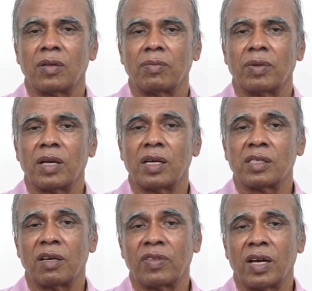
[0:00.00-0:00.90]
because
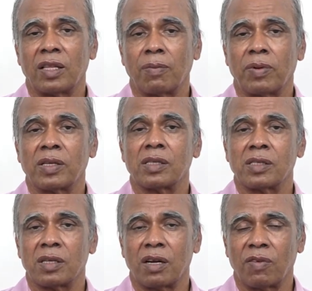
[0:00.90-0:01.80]
of the other
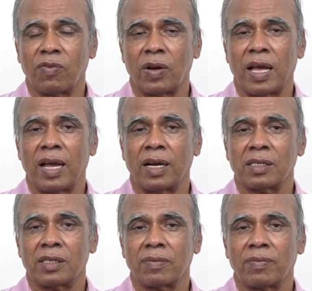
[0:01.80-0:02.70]
person's wrongful acts,